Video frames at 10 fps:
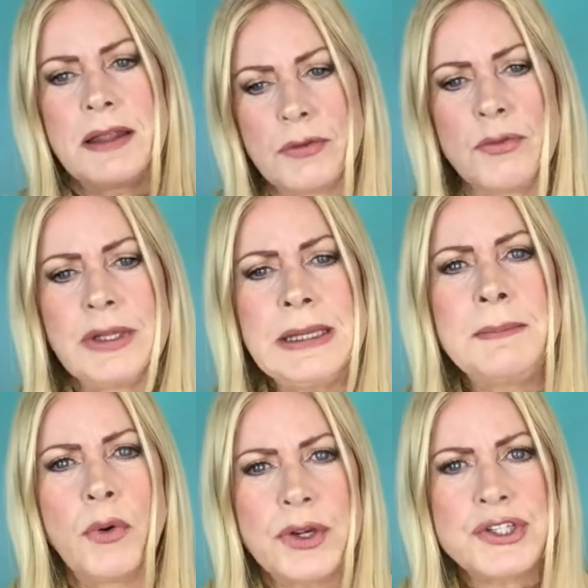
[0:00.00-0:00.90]
really
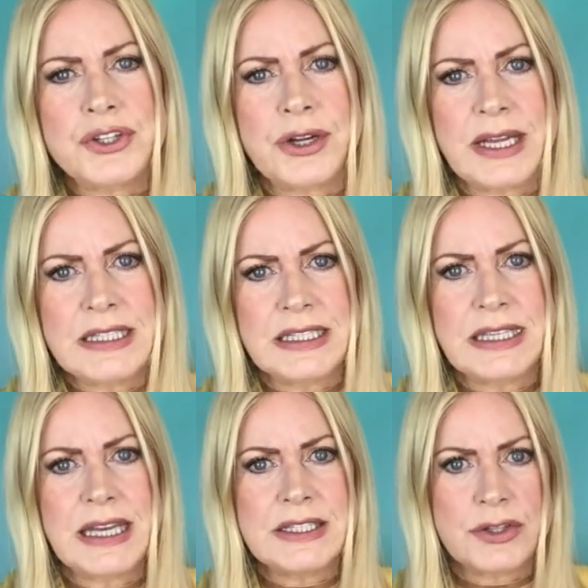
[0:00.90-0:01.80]
moisturising
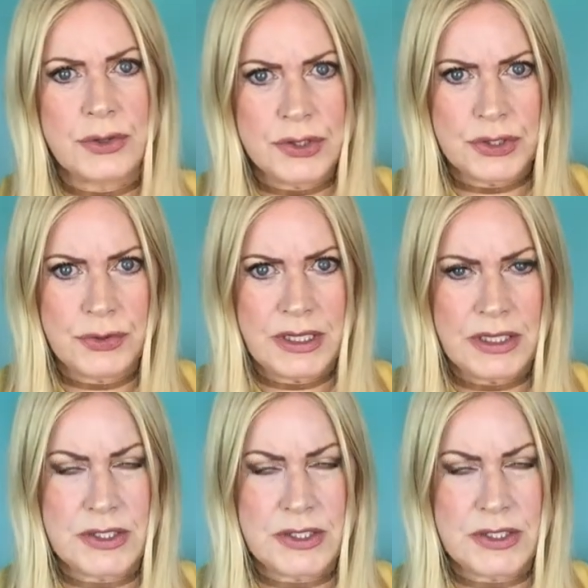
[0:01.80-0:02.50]
is crucial here.